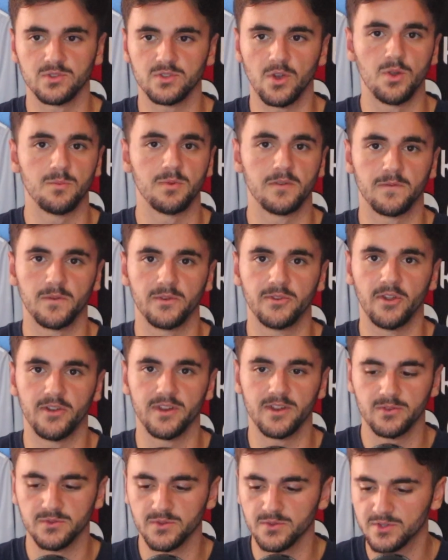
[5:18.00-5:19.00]
open for
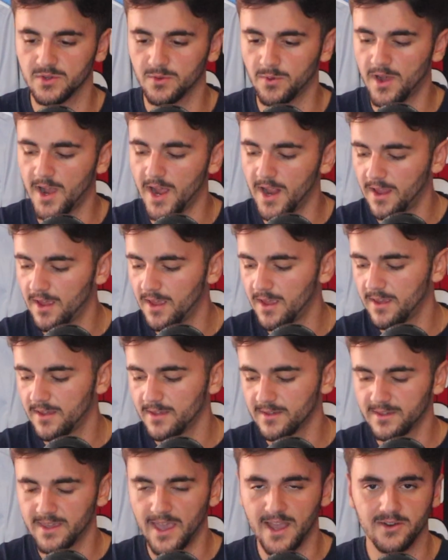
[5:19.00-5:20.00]
Donny because it was quite
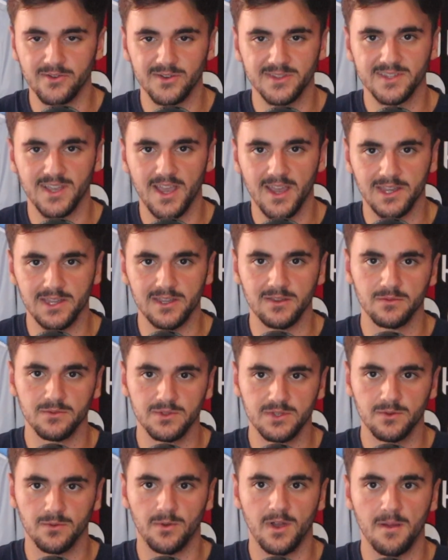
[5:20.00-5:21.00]
counter-attacking. It
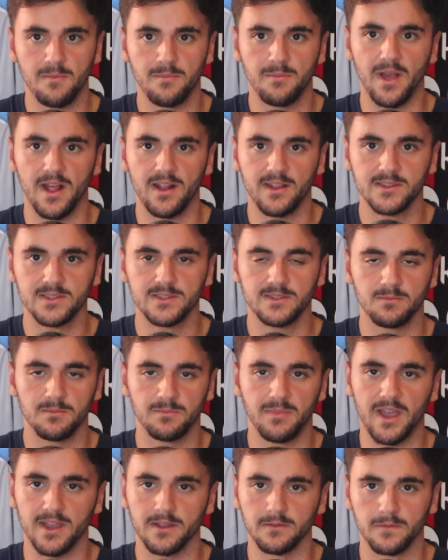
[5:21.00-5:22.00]
was quite balanced
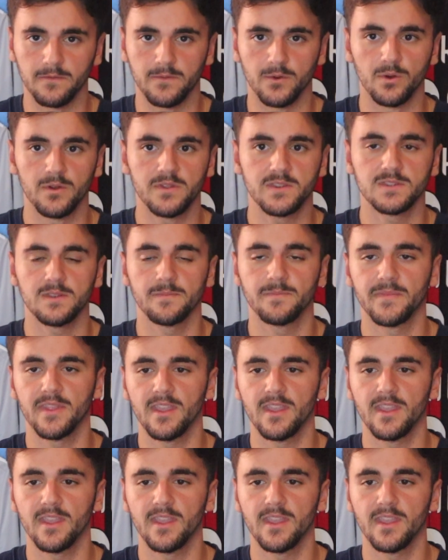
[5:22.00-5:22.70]
back and forths.